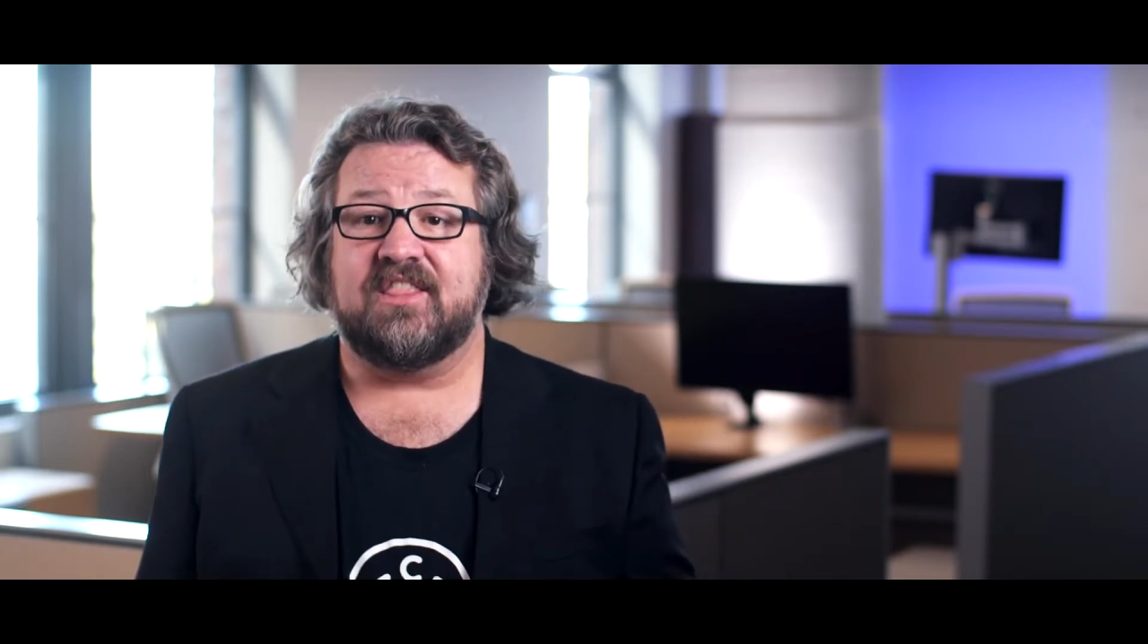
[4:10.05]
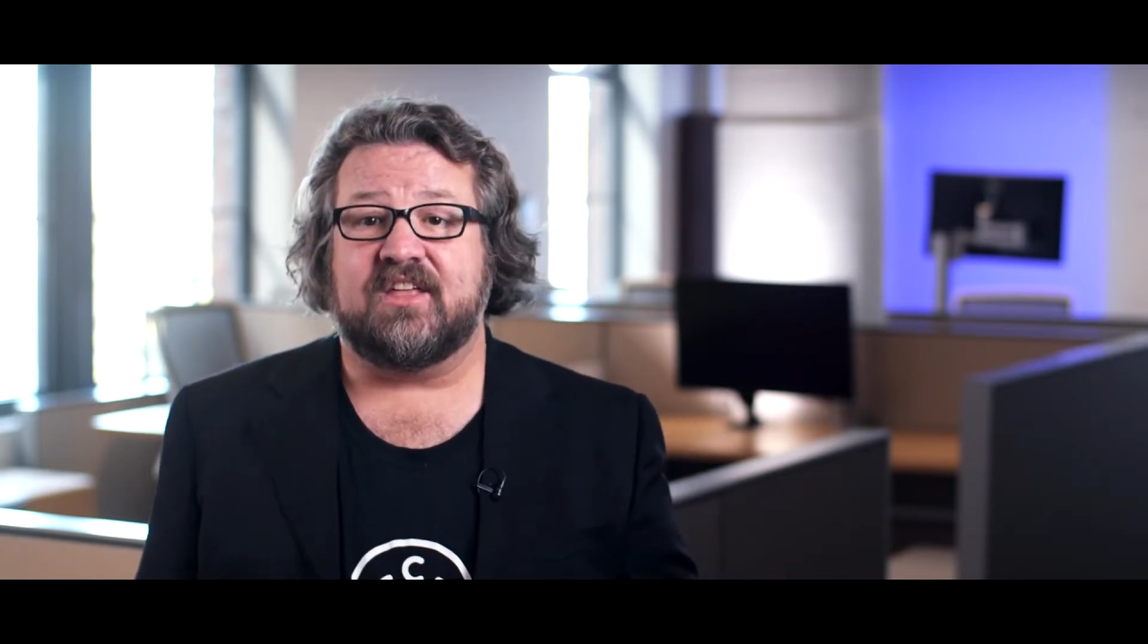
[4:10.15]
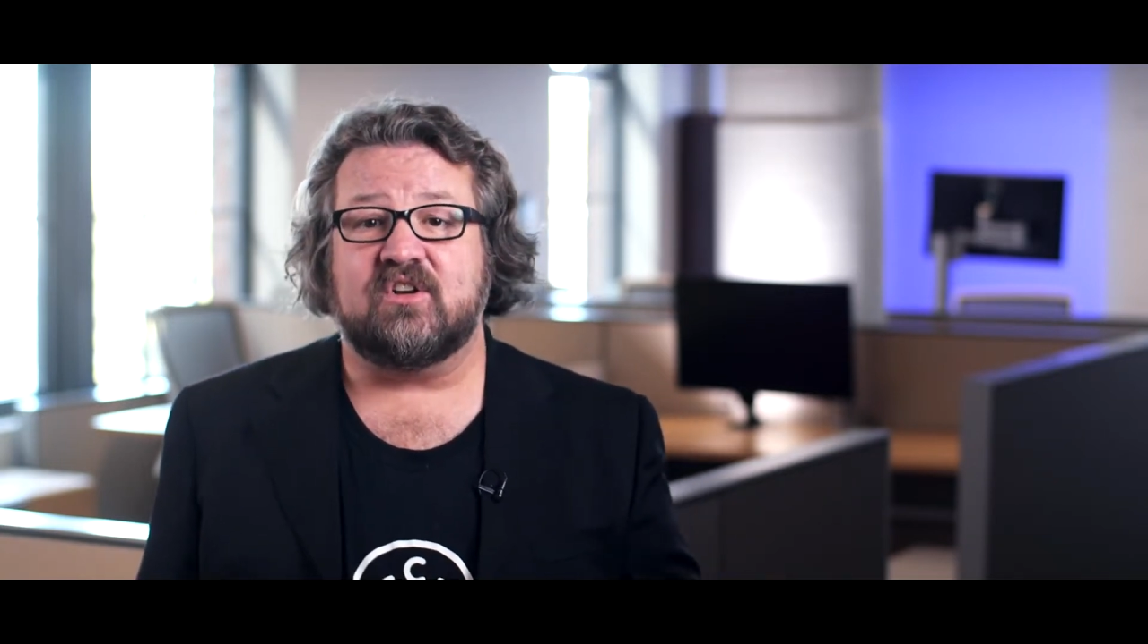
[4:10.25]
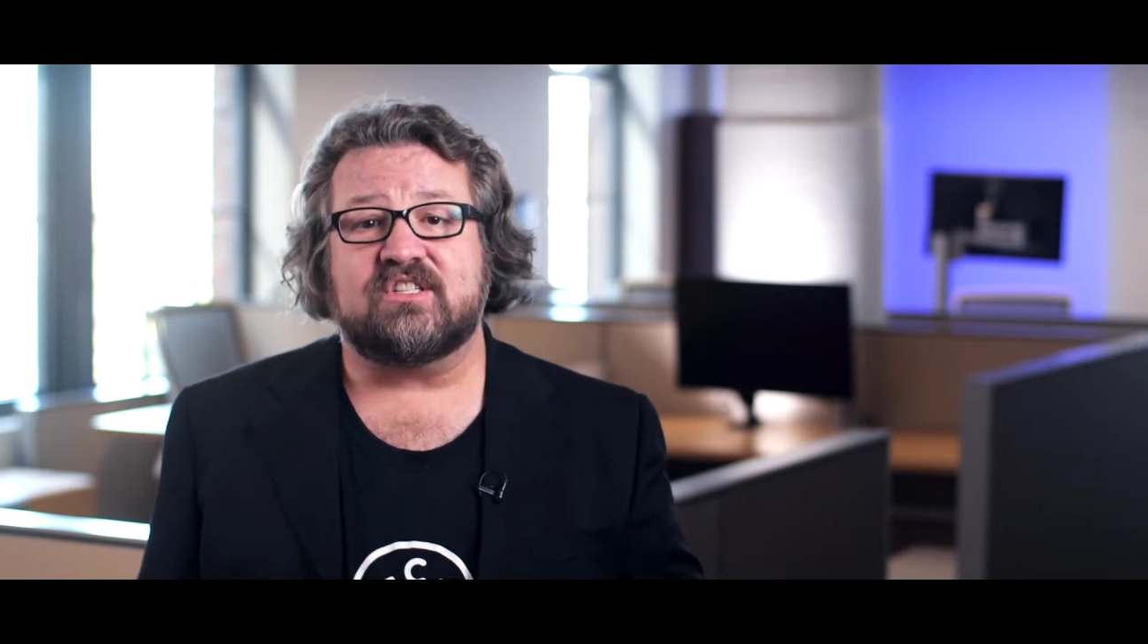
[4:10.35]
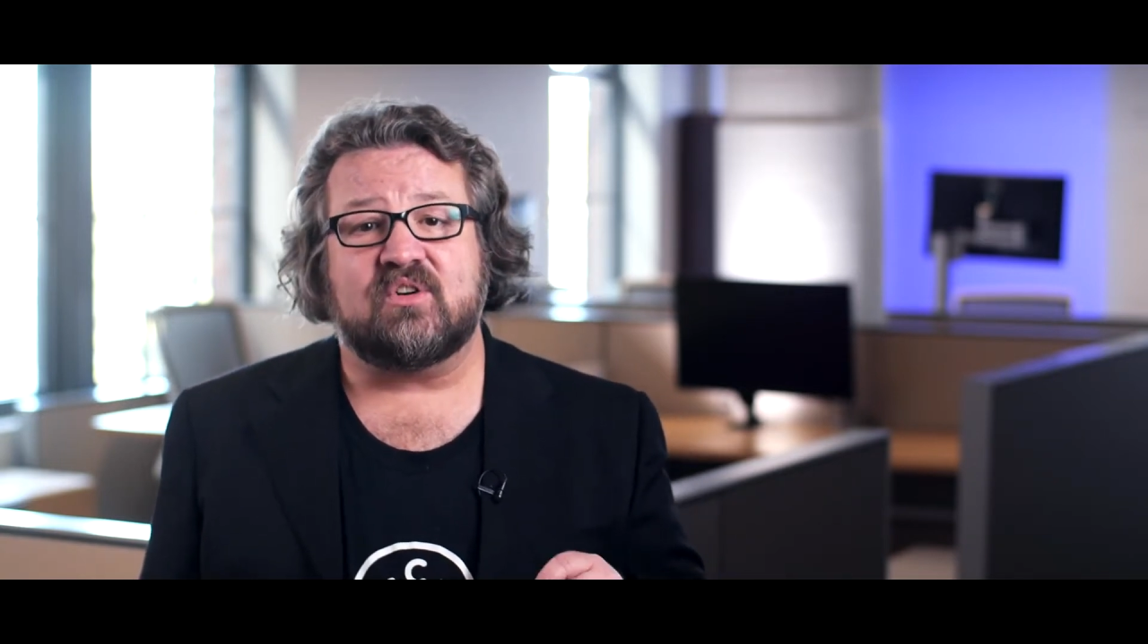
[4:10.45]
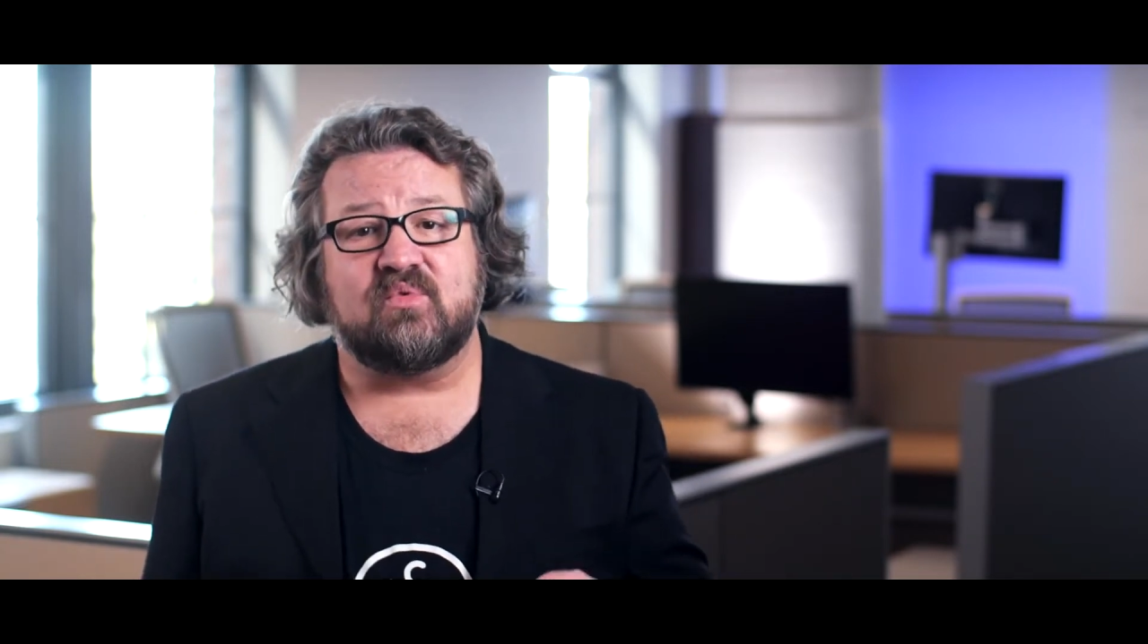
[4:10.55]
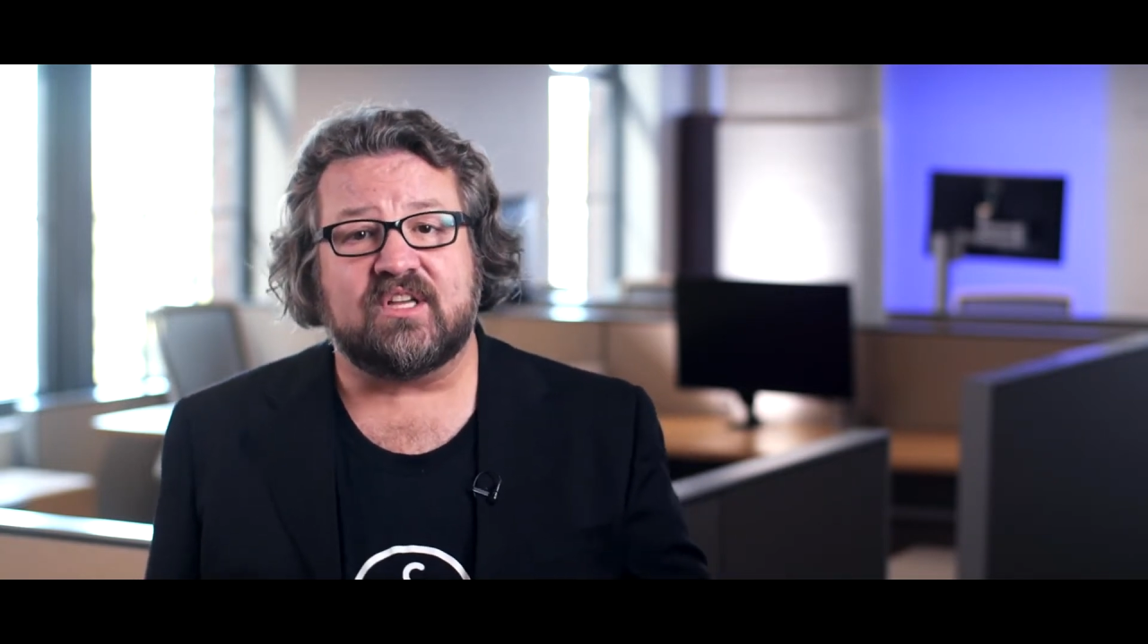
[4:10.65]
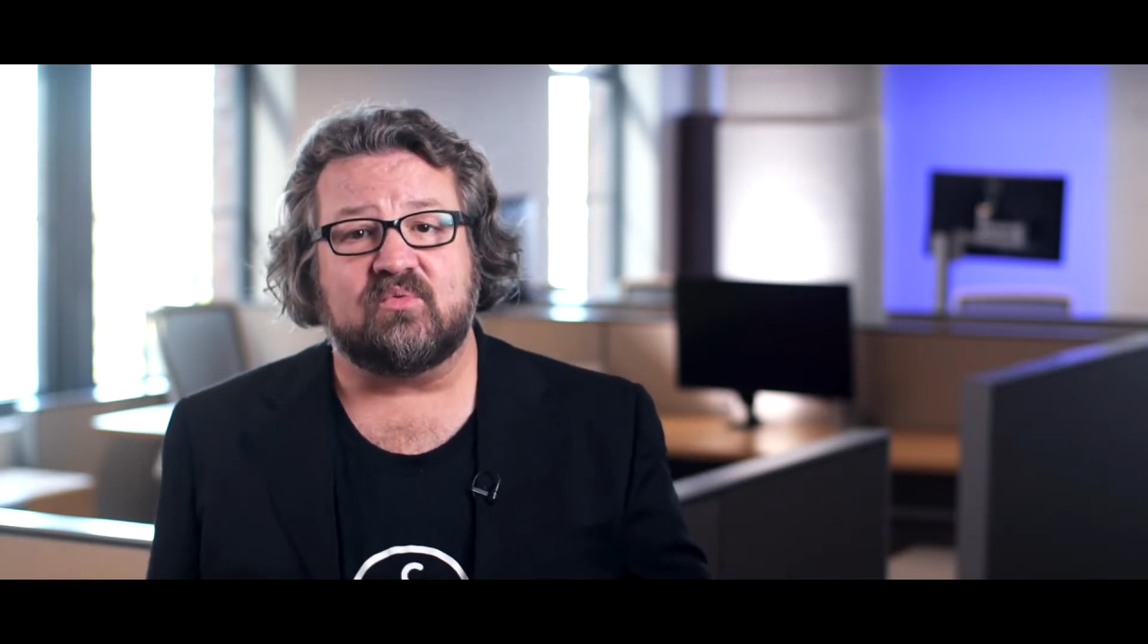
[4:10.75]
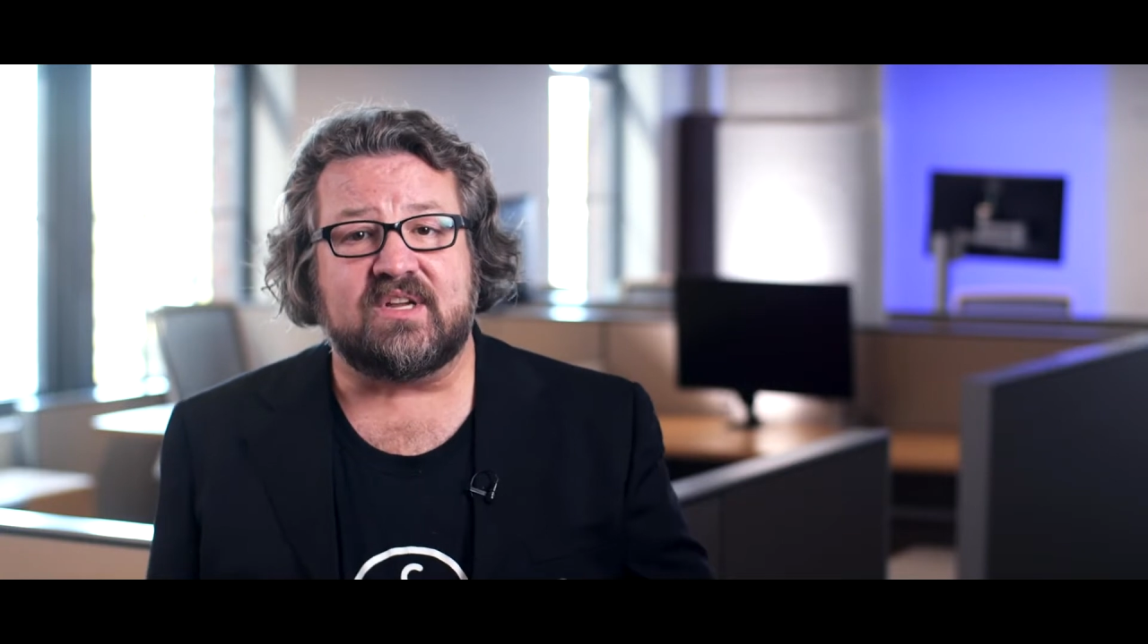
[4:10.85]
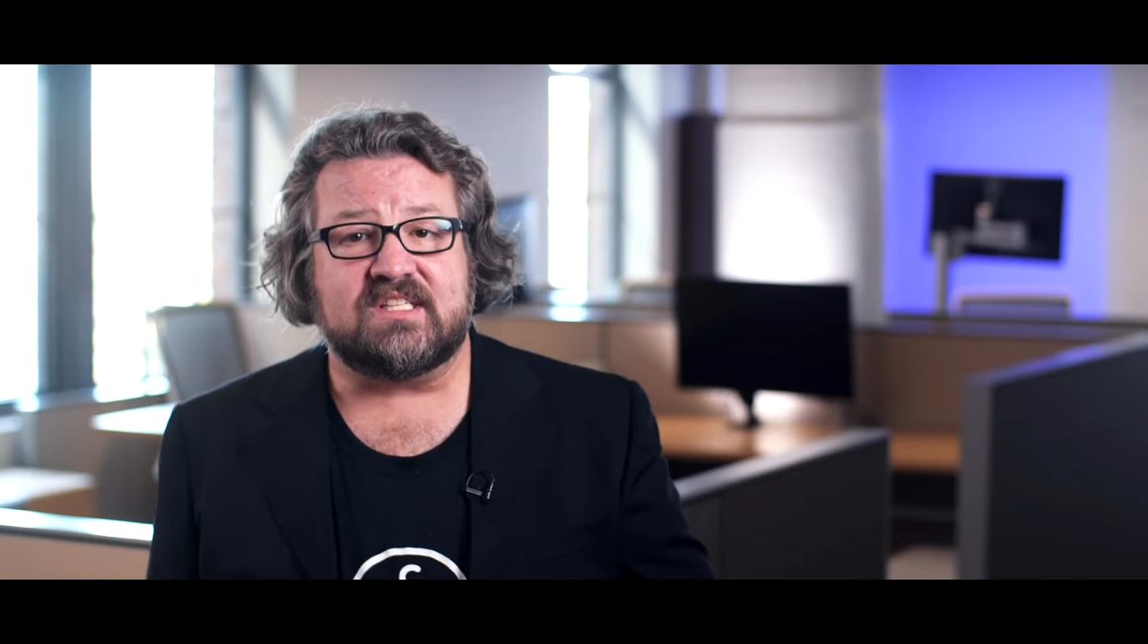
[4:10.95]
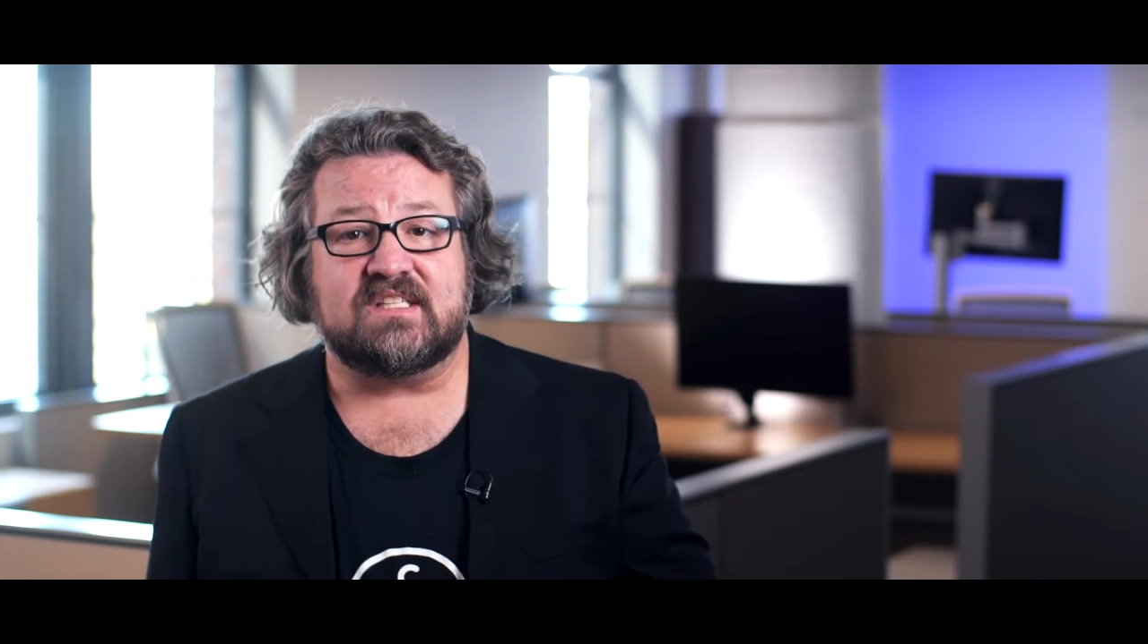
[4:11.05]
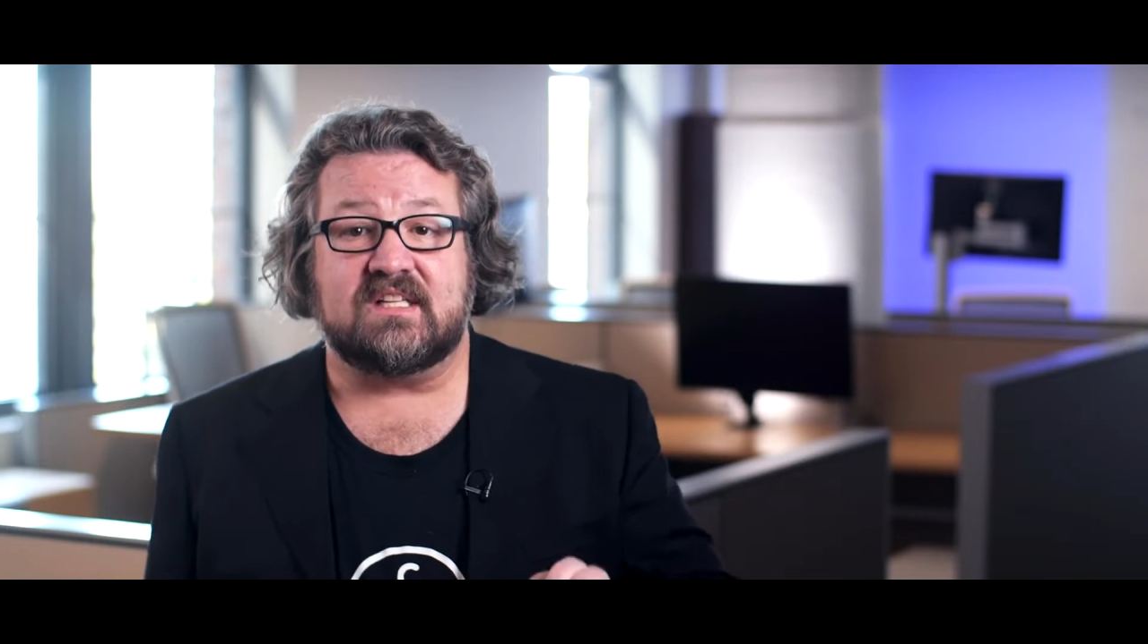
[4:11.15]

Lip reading: there is a real reason